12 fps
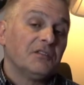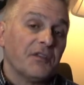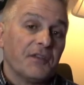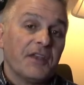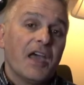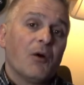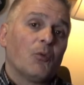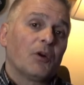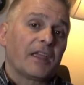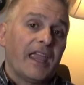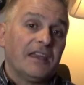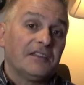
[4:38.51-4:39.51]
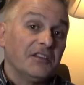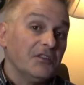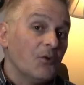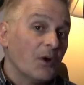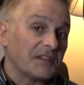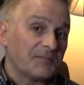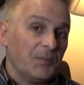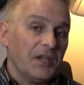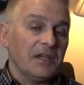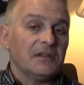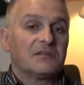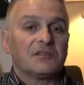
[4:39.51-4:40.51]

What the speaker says: the network and to USB.